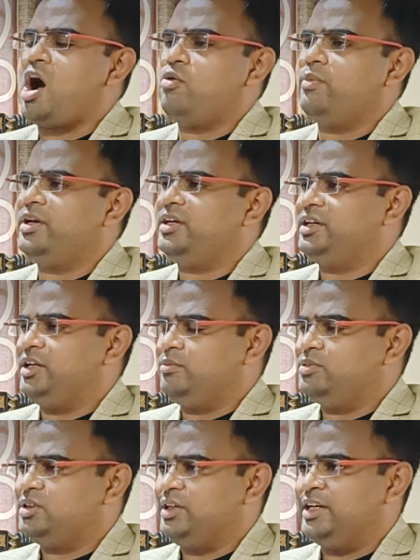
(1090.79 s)
how many
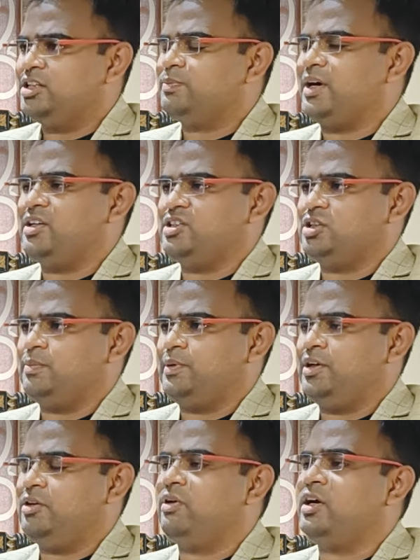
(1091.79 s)
teams he has
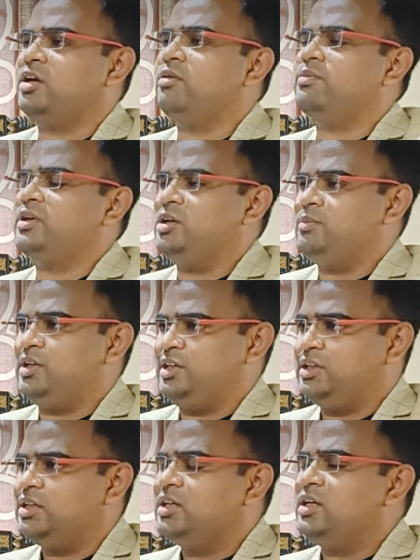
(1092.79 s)
participated, what type of team
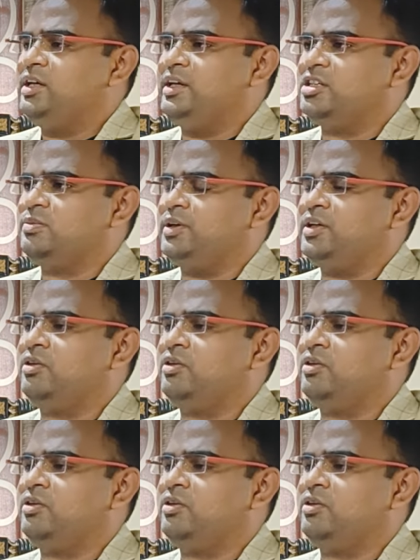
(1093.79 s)
he, he has okay.